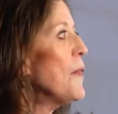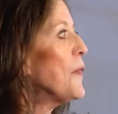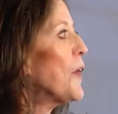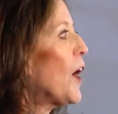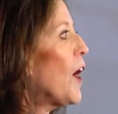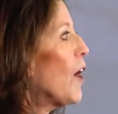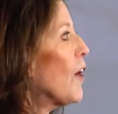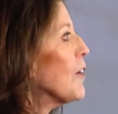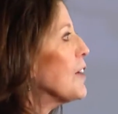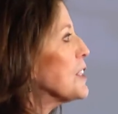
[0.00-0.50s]
The
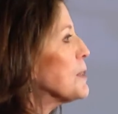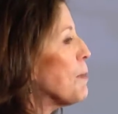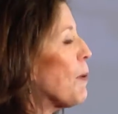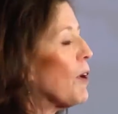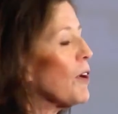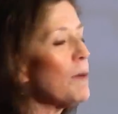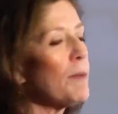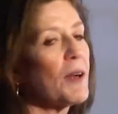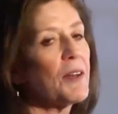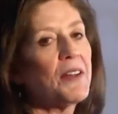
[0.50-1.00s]
hardest
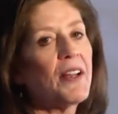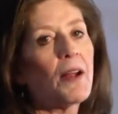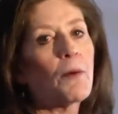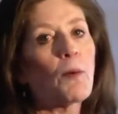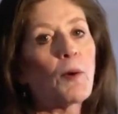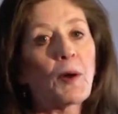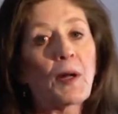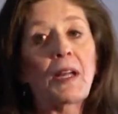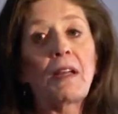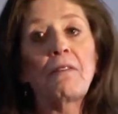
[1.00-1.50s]
part about
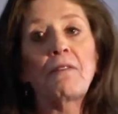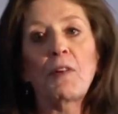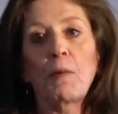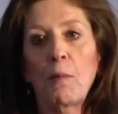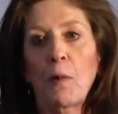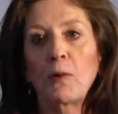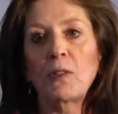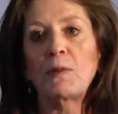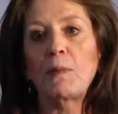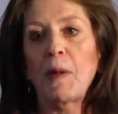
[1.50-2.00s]
networking for
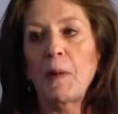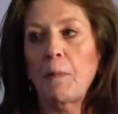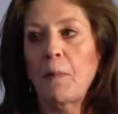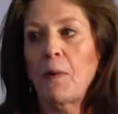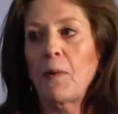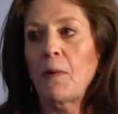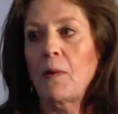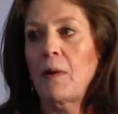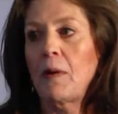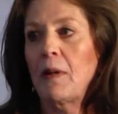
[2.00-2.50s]
most
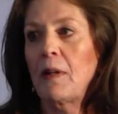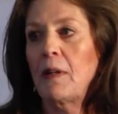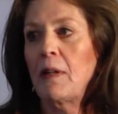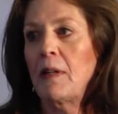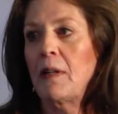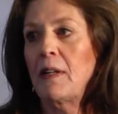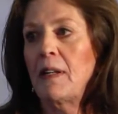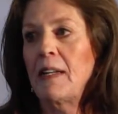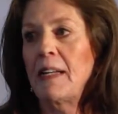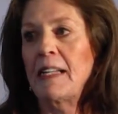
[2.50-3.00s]
people
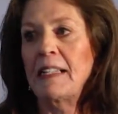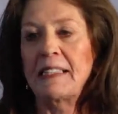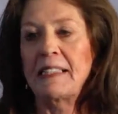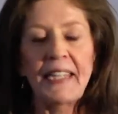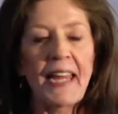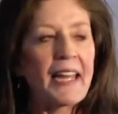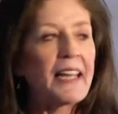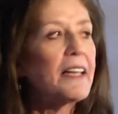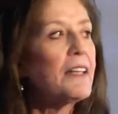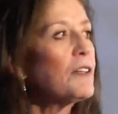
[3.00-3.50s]
is
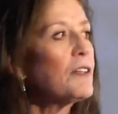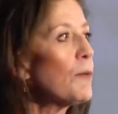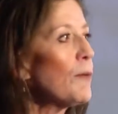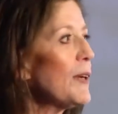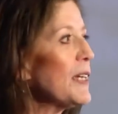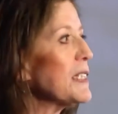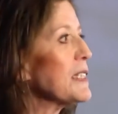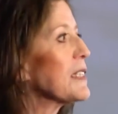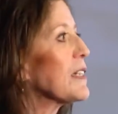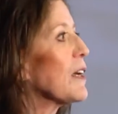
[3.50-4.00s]
taking the
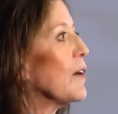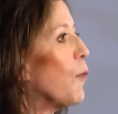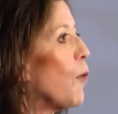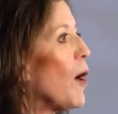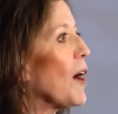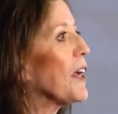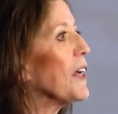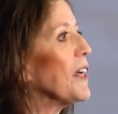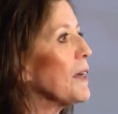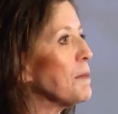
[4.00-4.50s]
risk of
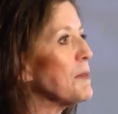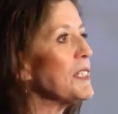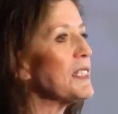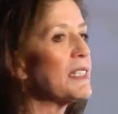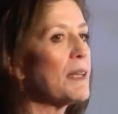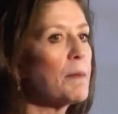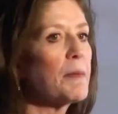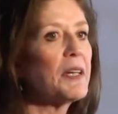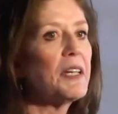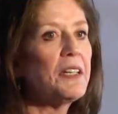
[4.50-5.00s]
walking up to
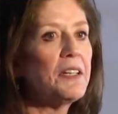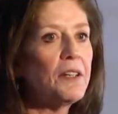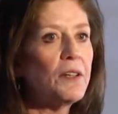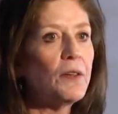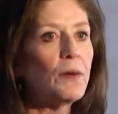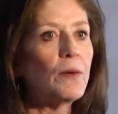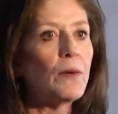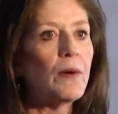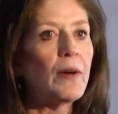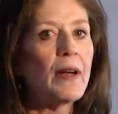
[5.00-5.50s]
somebody
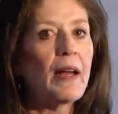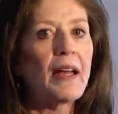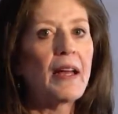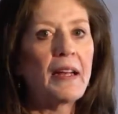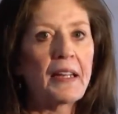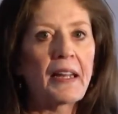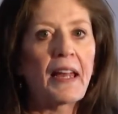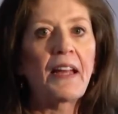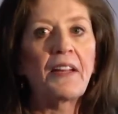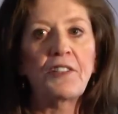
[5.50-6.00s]
new
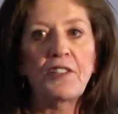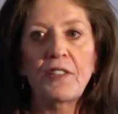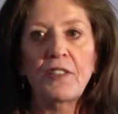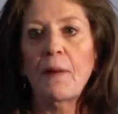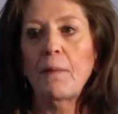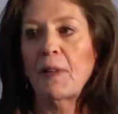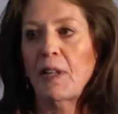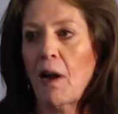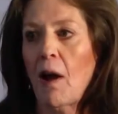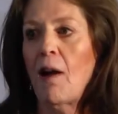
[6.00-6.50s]
and engaging
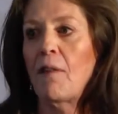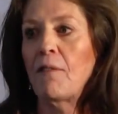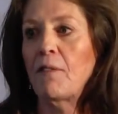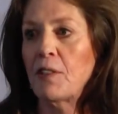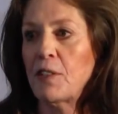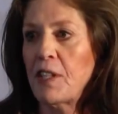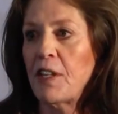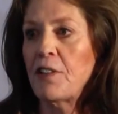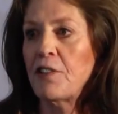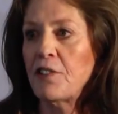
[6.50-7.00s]
them in
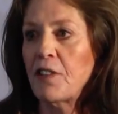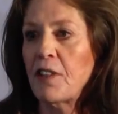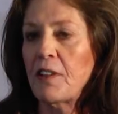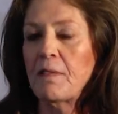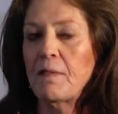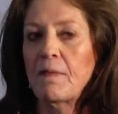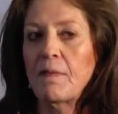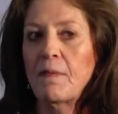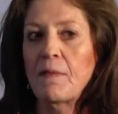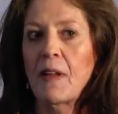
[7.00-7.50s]

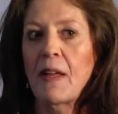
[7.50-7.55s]
conversation.